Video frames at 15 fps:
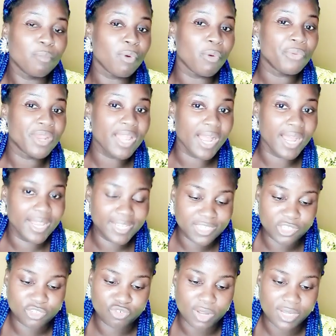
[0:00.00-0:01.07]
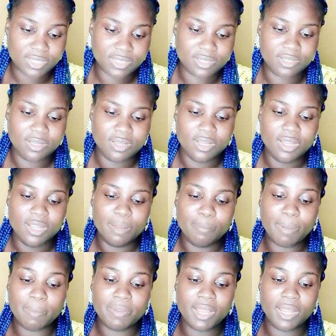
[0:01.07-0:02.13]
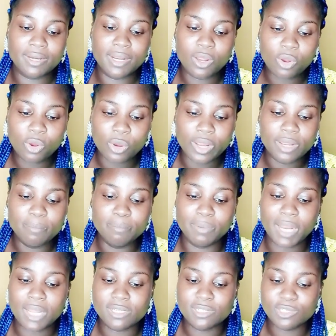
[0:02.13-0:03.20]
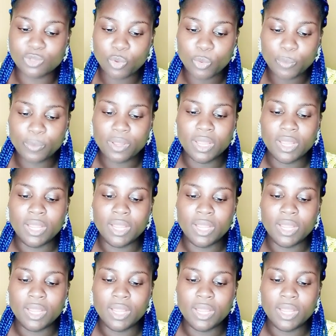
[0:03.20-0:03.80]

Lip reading: moringa extract, palm kernel oil, black soap,